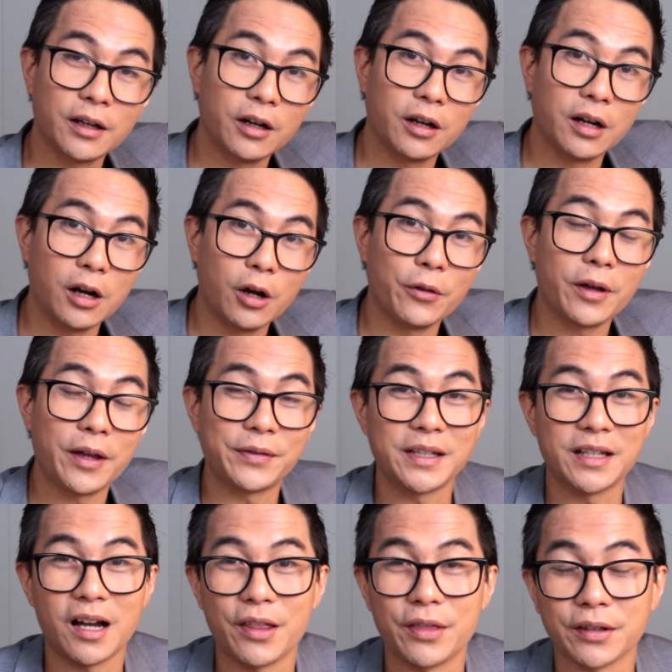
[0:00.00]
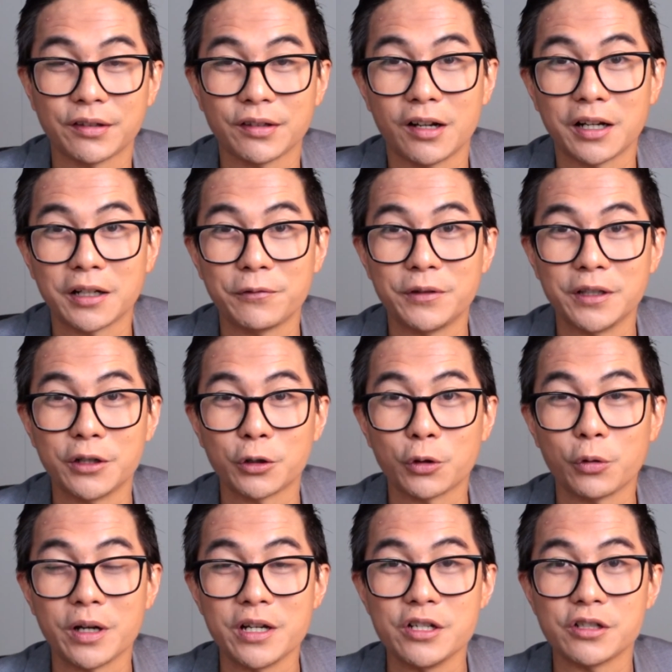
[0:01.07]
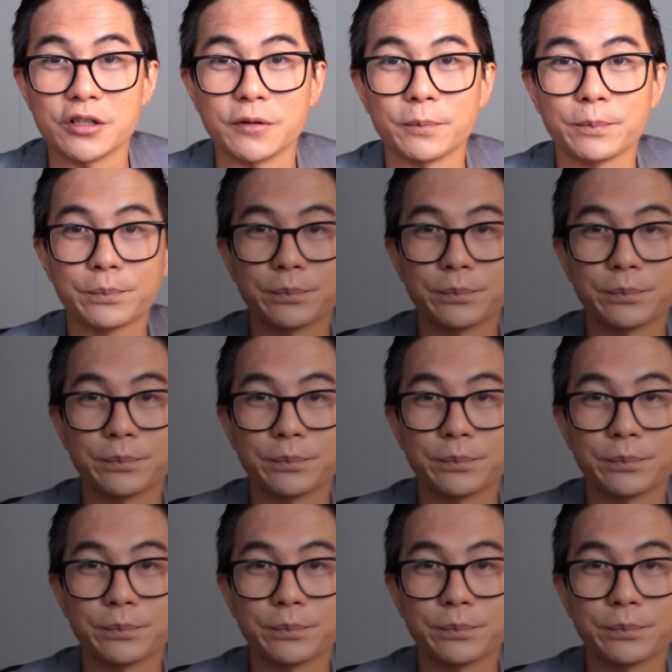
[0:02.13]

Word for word: uh, at the other side of the equation.